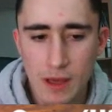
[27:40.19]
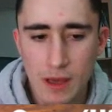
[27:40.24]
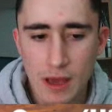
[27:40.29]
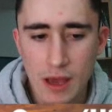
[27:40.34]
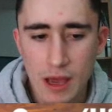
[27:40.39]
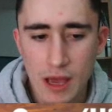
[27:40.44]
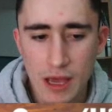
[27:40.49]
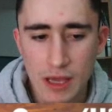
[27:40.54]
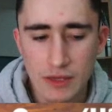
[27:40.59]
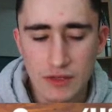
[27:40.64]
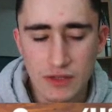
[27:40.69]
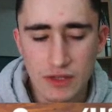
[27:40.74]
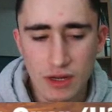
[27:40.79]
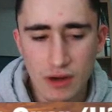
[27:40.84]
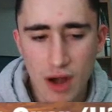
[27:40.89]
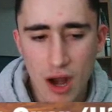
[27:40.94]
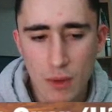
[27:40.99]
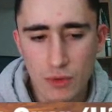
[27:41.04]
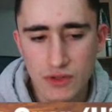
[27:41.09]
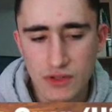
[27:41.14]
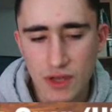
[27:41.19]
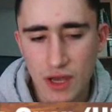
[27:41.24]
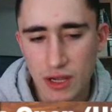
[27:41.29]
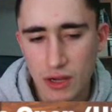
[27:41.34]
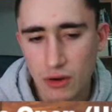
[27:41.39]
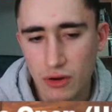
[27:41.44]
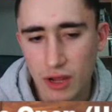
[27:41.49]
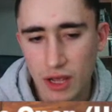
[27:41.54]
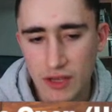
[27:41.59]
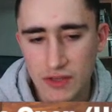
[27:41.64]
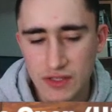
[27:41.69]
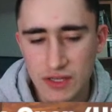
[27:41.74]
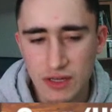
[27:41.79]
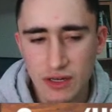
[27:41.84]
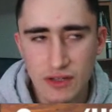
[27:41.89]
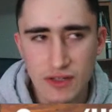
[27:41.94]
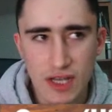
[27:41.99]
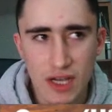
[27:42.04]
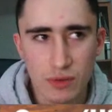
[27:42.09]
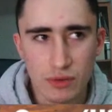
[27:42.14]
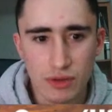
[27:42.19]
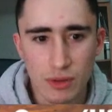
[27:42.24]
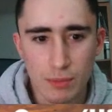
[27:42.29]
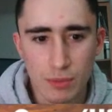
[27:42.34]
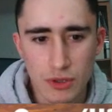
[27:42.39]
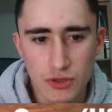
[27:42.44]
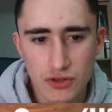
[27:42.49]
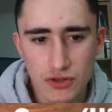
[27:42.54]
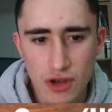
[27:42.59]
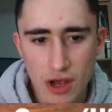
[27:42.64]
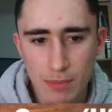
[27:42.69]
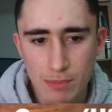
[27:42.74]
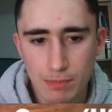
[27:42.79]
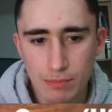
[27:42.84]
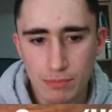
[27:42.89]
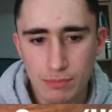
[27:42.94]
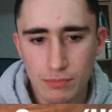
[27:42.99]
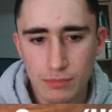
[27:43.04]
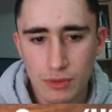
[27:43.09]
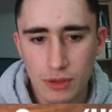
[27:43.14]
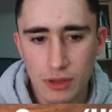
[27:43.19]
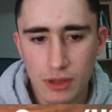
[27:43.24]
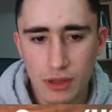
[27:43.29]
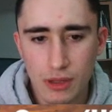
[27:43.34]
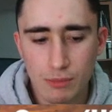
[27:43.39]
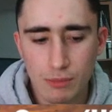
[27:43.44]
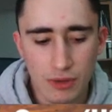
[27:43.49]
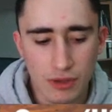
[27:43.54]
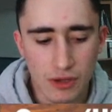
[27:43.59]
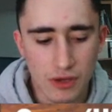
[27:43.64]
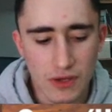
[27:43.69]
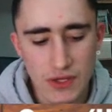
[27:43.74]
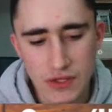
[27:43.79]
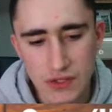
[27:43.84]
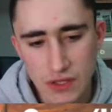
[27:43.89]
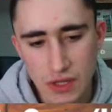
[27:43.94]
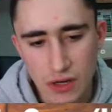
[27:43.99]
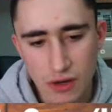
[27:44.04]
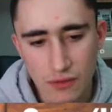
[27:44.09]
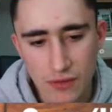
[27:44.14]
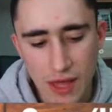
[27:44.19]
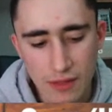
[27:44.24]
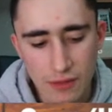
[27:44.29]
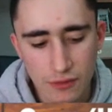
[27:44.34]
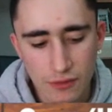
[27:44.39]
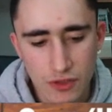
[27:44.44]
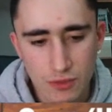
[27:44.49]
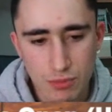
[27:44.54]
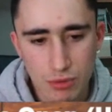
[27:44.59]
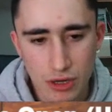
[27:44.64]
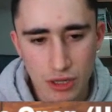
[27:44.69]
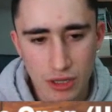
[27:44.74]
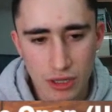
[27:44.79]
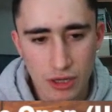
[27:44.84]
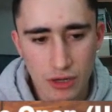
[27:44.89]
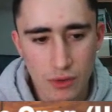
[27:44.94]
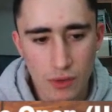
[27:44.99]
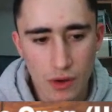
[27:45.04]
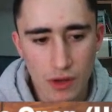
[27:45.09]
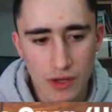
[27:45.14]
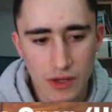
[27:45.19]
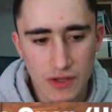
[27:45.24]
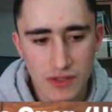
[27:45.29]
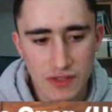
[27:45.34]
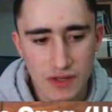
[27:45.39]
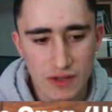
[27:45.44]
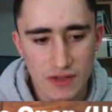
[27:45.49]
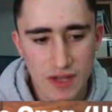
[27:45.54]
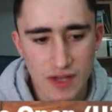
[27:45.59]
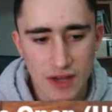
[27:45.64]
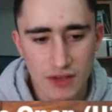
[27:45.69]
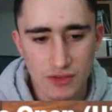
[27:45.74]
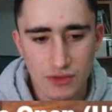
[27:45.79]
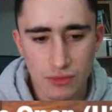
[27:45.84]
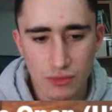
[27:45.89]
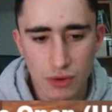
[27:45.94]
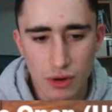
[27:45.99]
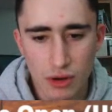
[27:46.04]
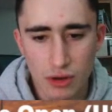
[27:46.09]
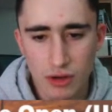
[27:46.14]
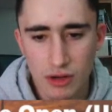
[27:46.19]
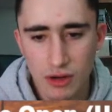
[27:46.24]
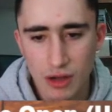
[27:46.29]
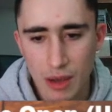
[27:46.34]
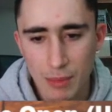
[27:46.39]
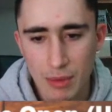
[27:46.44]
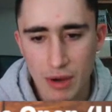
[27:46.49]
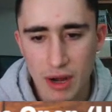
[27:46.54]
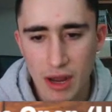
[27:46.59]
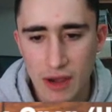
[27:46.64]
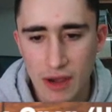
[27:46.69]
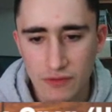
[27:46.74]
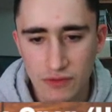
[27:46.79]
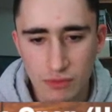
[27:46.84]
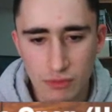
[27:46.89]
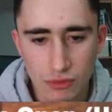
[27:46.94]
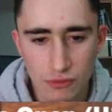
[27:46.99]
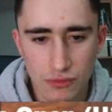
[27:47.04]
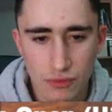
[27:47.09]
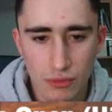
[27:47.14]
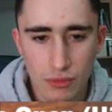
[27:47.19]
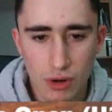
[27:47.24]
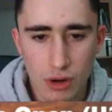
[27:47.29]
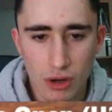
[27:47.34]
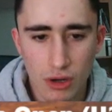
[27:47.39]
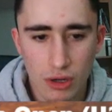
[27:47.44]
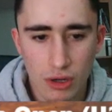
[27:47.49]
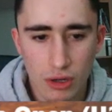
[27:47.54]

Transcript: And here I was like, okay, is he going to take with the bishop? Because, that looks pretty annoying because it attacks the rook. I'm going to have to move the rook.